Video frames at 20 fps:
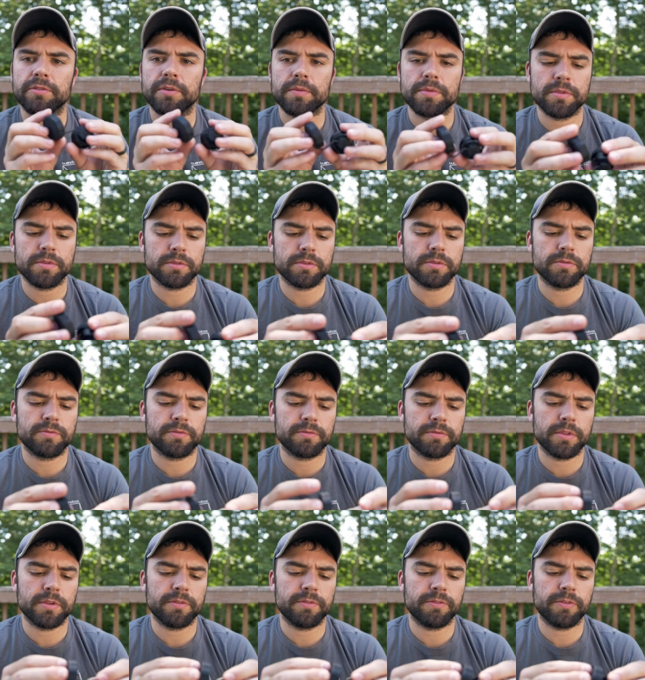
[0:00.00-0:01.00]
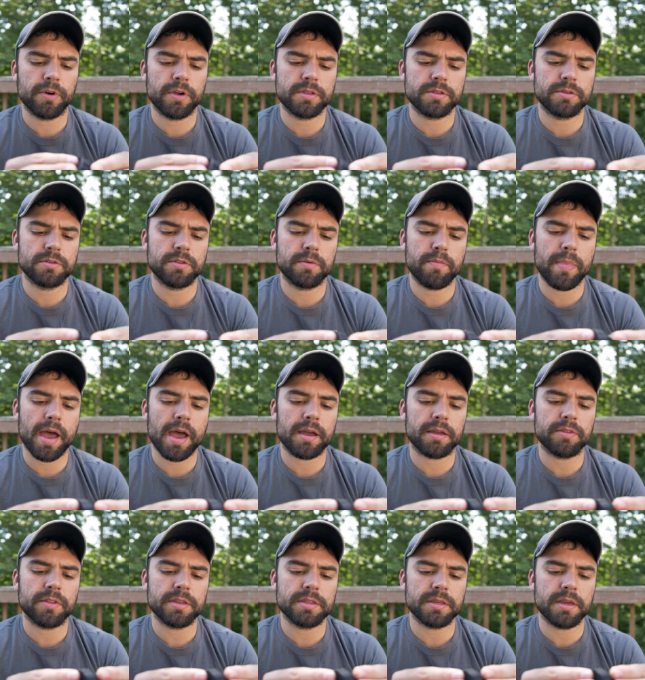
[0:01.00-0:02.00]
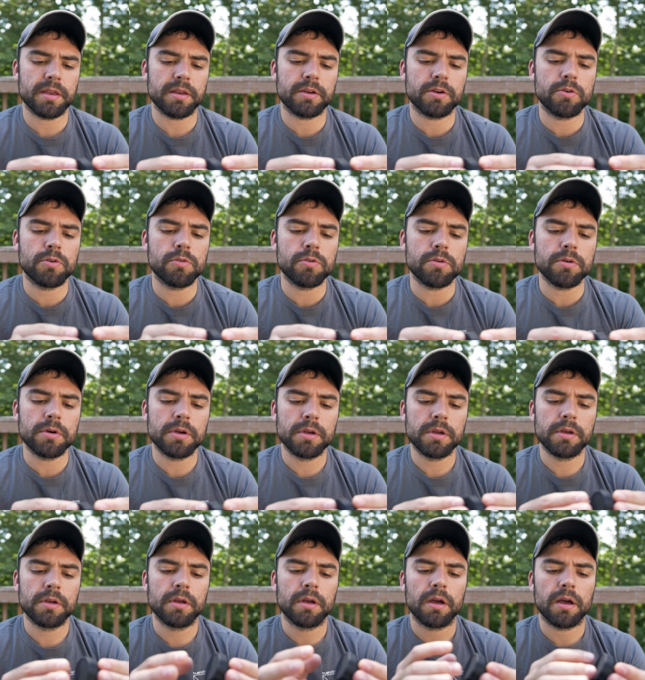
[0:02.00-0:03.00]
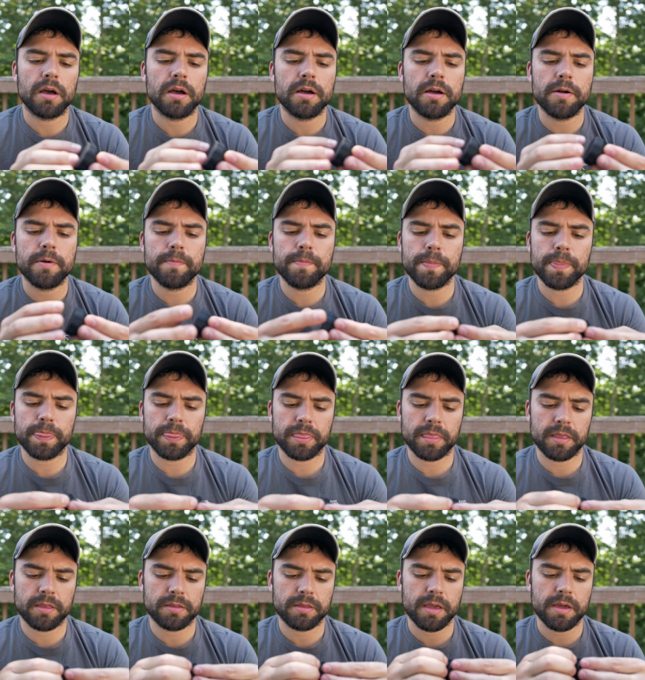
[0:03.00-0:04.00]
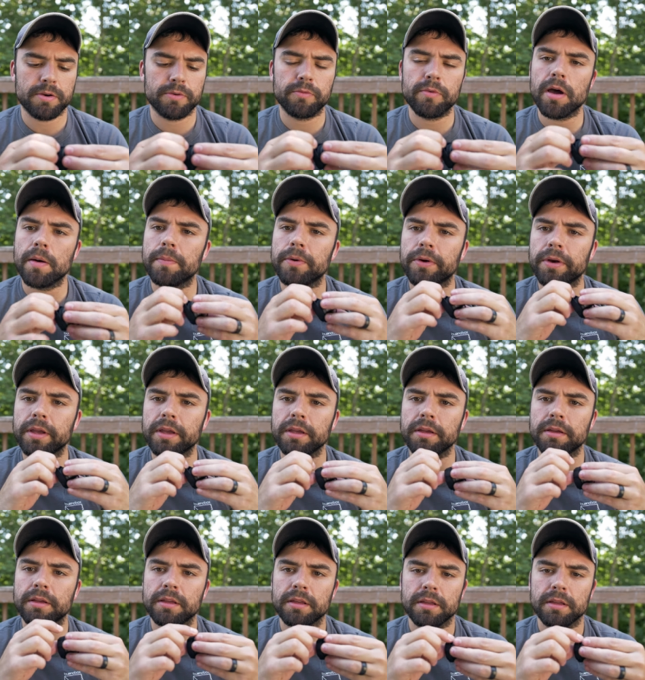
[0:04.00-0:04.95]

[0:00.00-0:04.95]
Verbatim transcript: from the front to the back. That's kind of cool. Um, it's kind of rubbery,